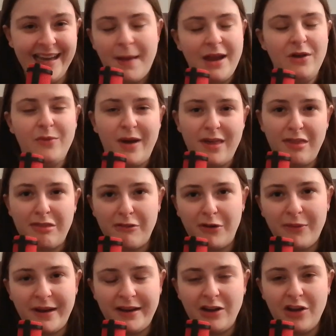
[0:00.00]
made her way
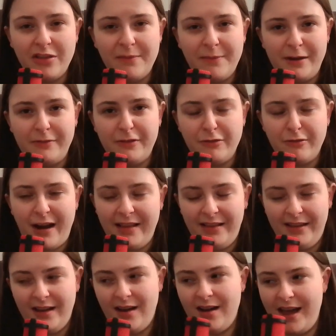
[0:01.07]
through and got the better of
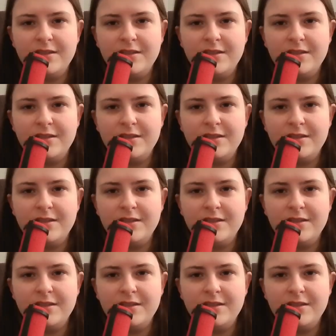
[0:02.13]
Aurelia.